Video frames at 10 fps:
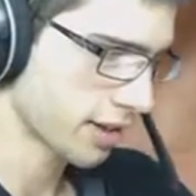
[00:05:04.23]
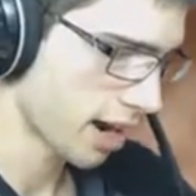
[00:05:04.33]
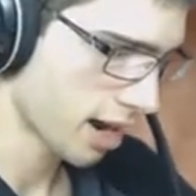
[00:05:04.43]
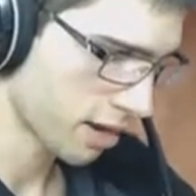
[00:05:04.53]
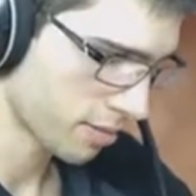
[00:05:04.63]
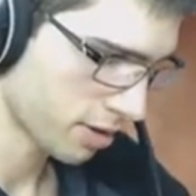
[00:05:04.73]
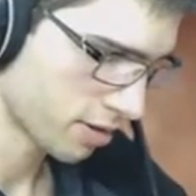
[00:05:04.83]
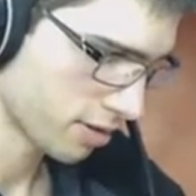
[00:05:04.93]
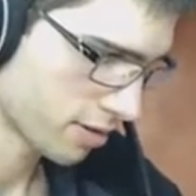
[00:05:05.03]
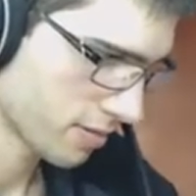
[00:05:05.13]
think of that art,
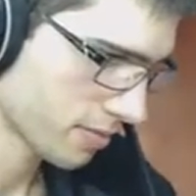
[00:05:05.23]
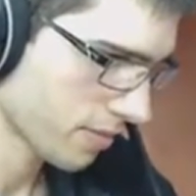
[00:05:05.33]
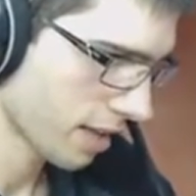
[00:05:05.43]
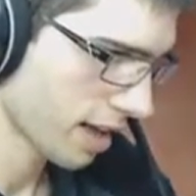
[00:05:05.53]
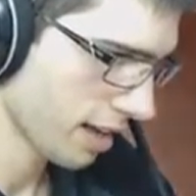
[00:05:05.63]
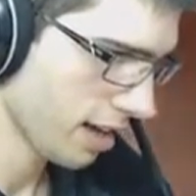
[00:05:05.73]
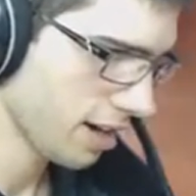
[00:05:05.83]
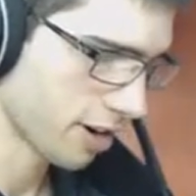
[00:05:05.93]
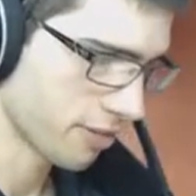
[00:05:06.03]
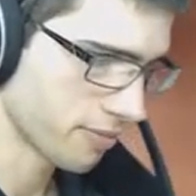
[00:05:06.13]
because I
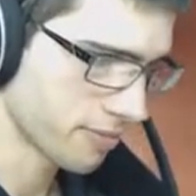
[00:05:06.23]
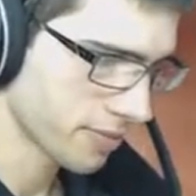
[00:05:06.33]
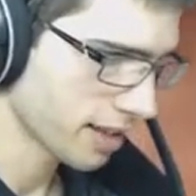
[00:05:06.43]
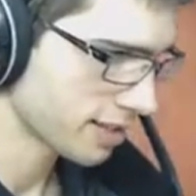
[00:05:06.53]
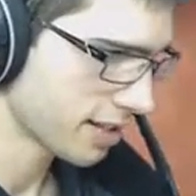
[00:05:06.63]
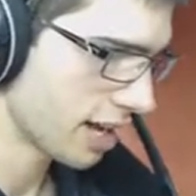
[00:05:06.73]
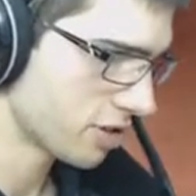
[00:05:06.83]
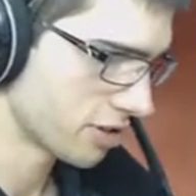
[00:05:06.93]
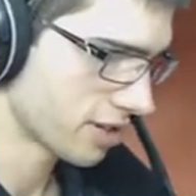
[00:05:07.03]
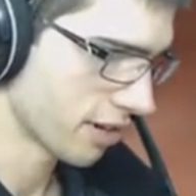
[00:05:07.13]
don't know. It's
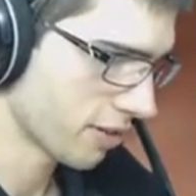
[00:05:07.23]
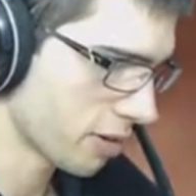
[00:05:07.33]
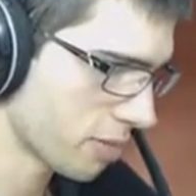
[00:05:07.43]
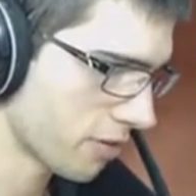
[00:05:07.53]
interesting. We